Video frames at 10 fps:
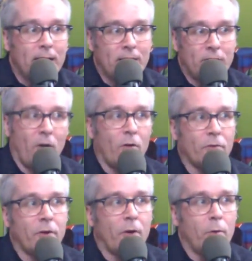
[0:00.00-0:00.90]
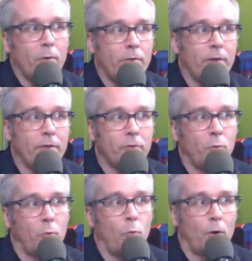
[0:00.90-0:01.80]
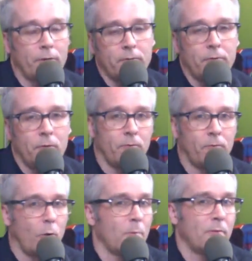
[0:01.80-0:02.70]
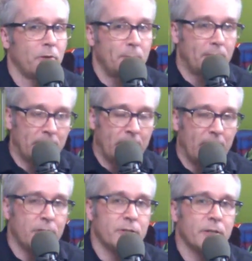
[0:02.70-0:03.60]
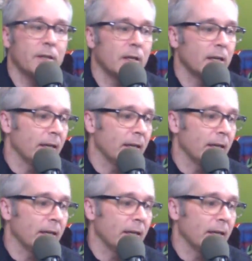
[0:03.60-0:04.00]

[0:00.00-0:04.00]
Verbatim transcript: it's also this wonderful form of communication